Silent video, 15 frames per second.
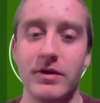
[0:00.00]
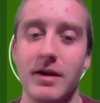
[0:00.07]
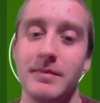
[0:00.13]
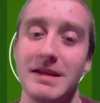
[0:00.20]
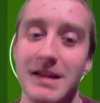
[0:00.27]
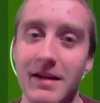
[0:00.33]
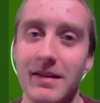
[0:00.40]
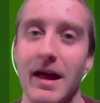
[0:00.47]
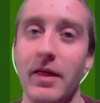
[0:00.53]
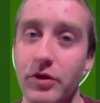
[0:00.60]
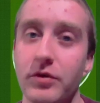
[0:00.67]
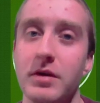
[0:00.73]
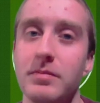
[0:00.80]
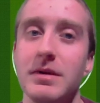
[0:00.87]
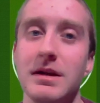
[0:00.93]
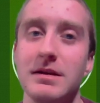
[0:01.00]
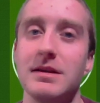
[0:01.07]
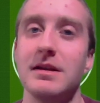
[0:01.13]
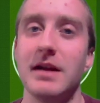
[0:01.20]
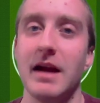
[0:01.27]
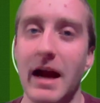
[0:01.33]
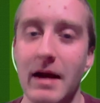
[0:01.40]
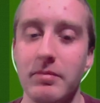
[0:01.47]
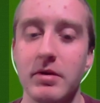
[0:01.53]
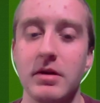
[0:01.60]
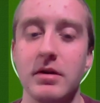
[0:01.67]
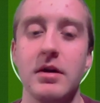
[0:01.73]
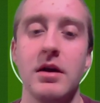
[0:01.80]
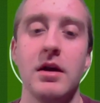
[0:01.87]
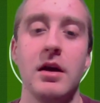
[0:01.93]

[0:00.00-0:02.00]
them, and then that three-peat didn't happen,